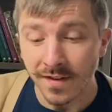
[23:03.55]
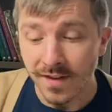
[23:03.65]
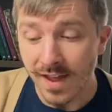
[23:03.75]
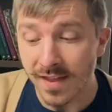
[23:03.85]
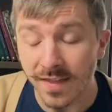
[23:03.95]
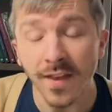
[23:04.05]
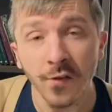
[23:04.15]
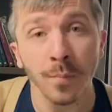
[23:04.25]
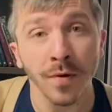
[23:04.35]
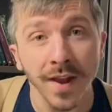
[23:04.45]
in this
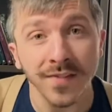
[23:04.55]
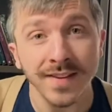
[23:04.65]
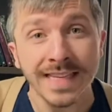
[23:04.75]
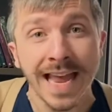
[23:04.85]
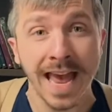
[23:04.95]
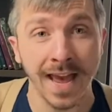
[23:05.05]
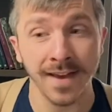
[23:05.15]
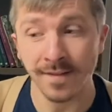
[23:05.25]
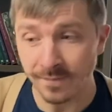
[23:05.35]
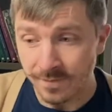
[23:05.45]
present day